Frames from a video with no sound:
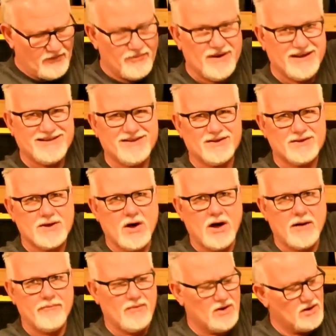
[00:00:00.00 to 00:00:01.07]
the business
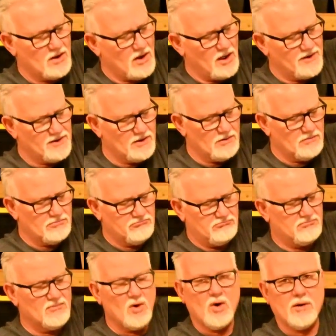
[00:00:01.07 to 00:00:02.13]
type, I do
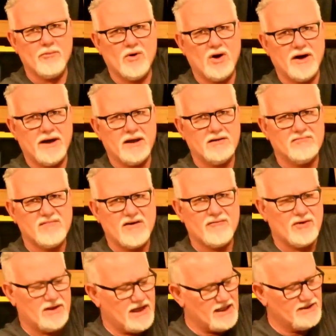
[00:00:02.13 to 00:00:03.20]
all my
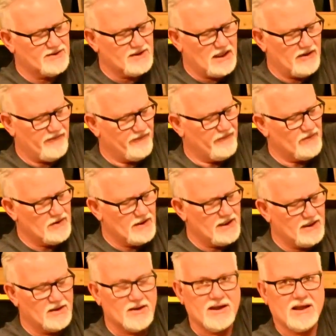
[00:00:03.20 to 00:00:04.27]
everyday stuff
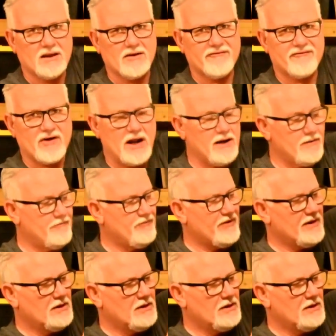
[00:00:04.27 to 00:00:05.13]
in the front.